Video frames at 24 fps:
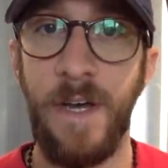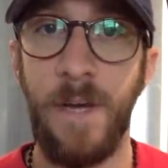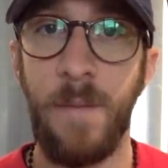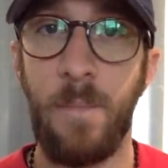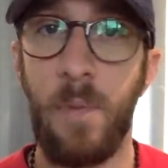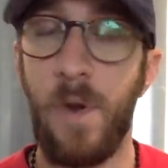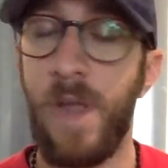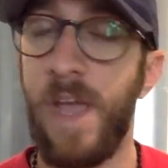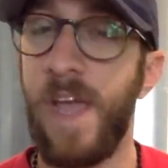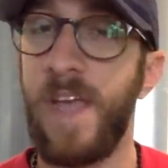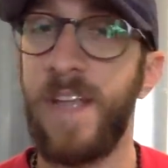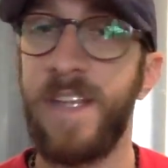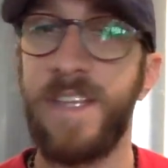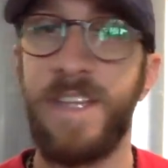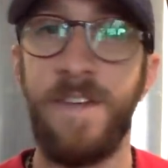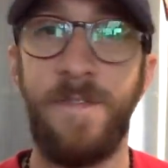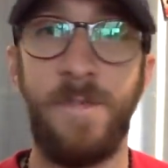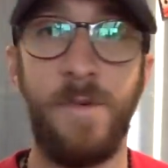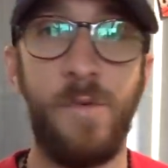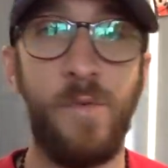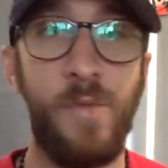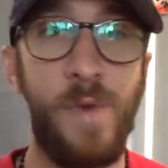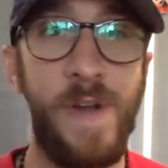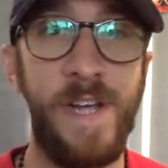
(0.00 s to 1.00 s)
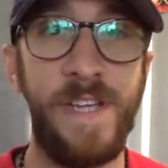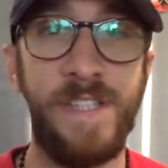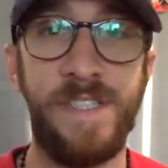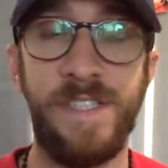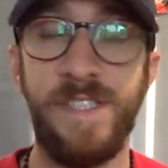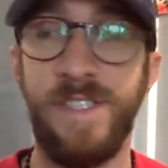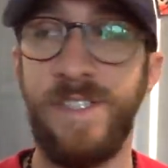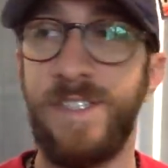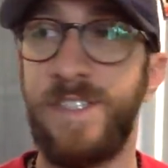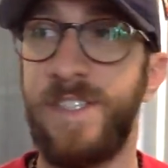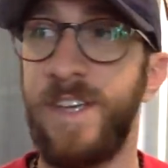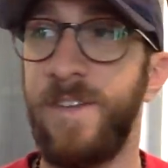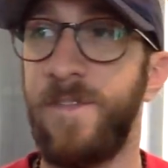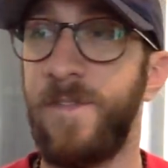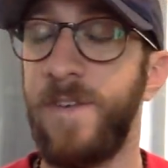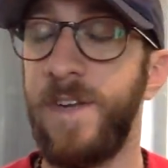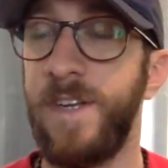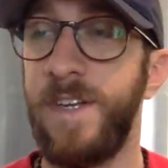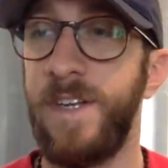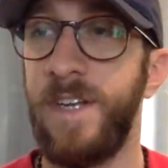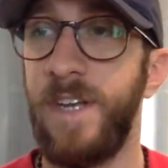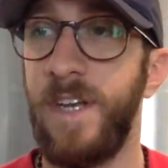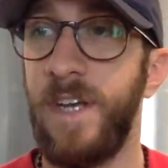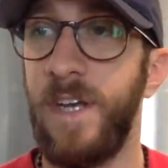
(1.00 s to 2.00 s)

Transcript: bringing different races, different,